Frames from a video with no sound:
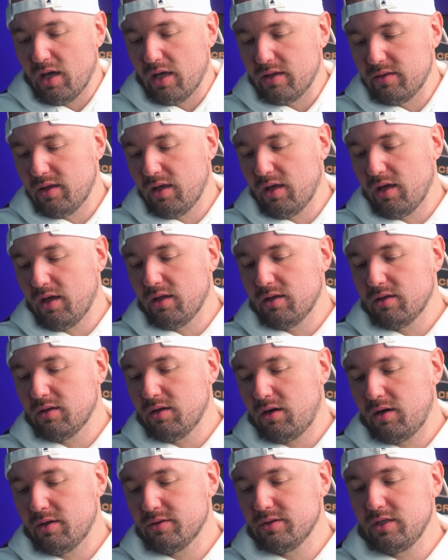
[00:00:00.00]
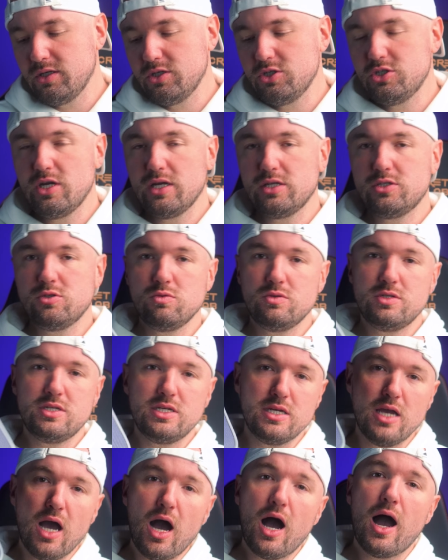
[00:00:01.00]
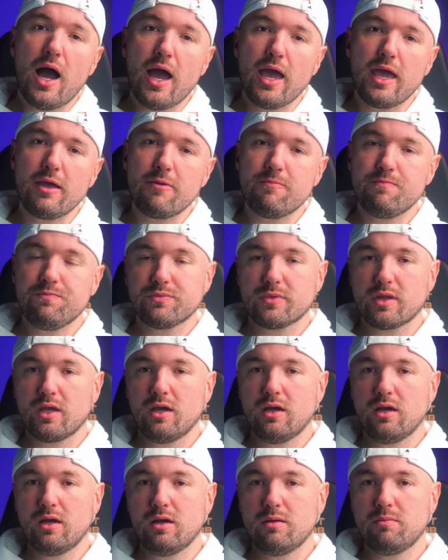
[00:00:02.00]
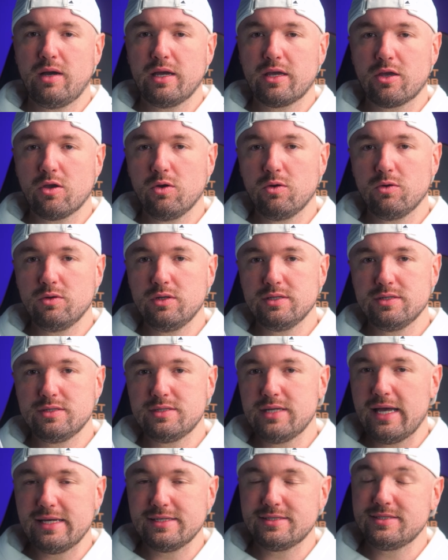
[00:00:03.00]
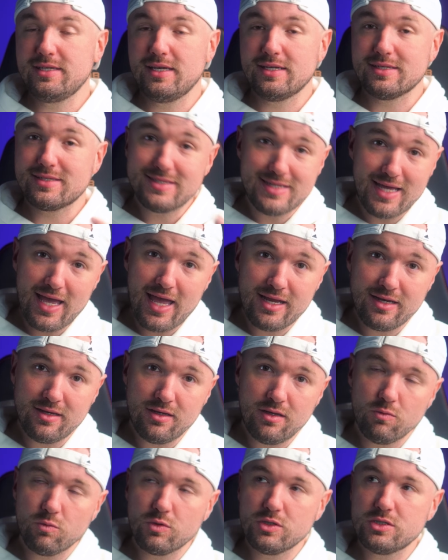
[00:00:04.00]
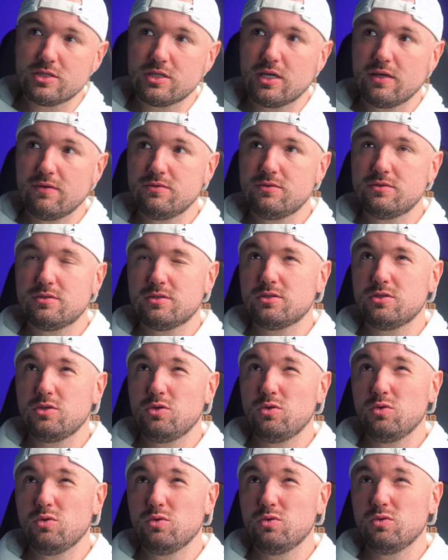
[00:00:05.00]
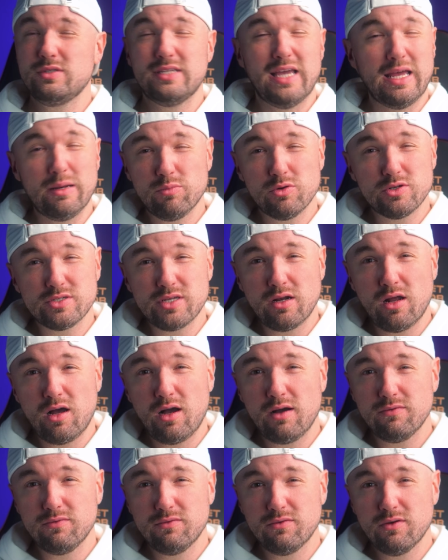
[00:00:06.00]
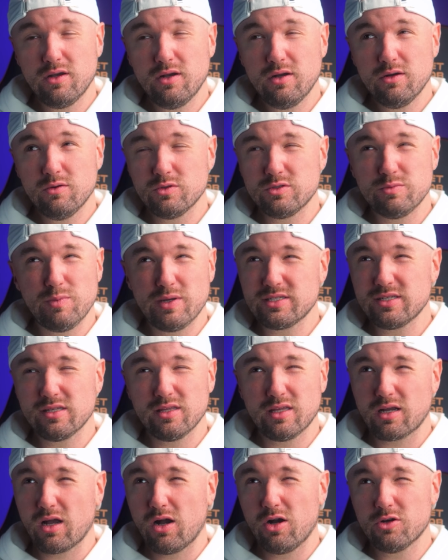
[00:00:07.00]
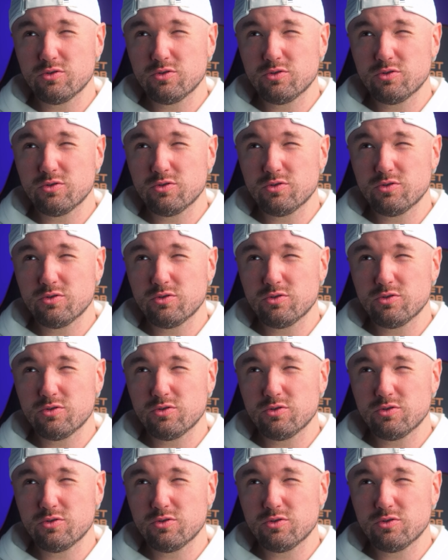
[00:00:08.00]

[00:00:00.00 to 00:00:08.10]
And then on the J2 Ti, my code is STS10, which gives you 10% off, which makes it like